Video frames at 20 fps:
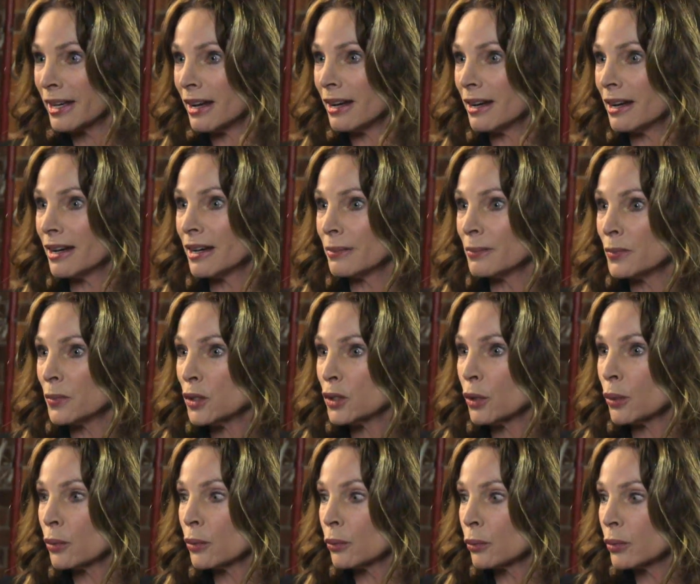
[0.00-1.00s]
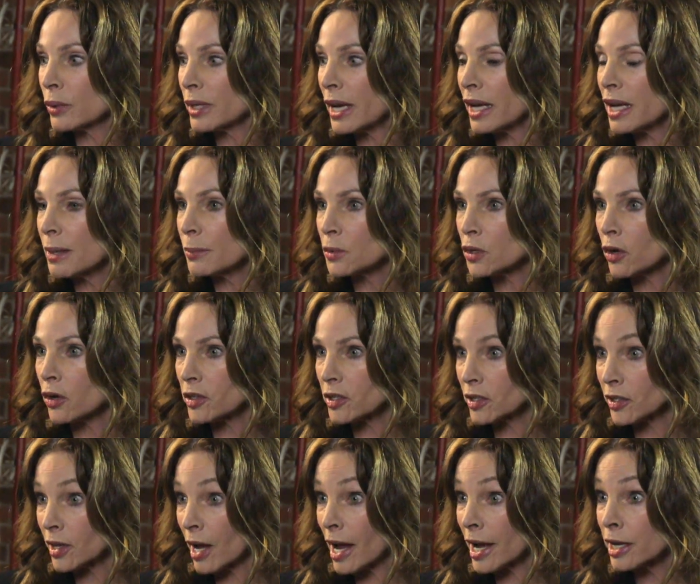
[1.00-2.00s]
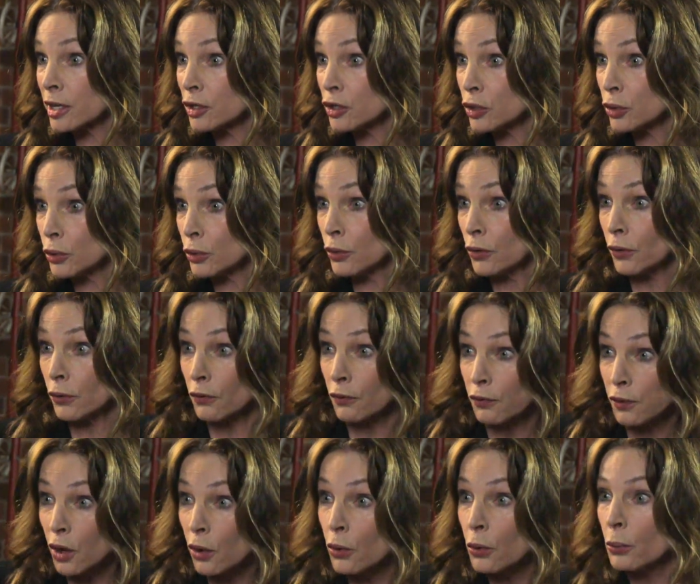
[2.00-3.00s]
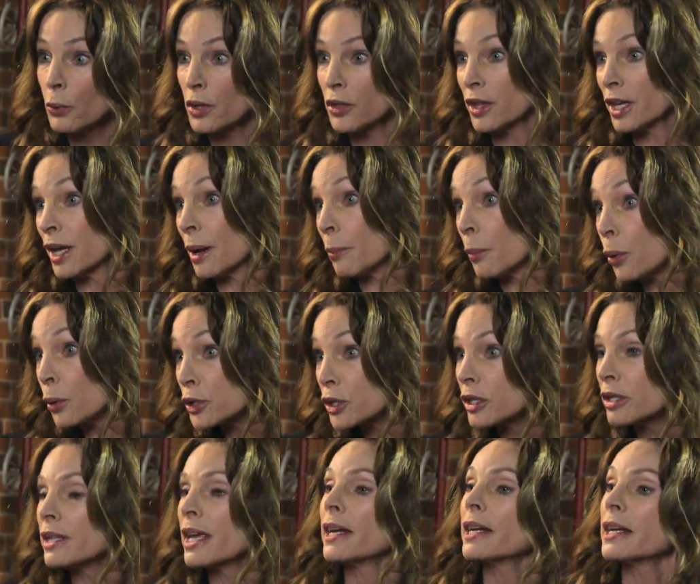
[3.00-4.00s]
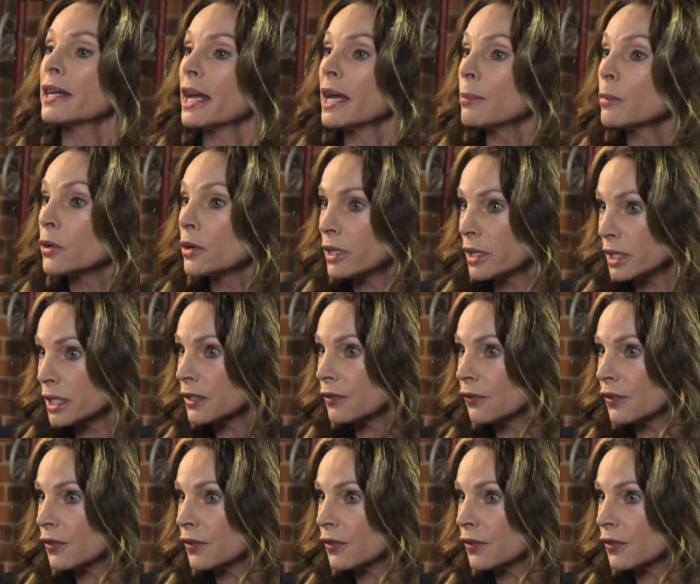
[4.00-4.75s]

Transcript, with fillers: Um, so games are designed to flow with the emotion that a gamer is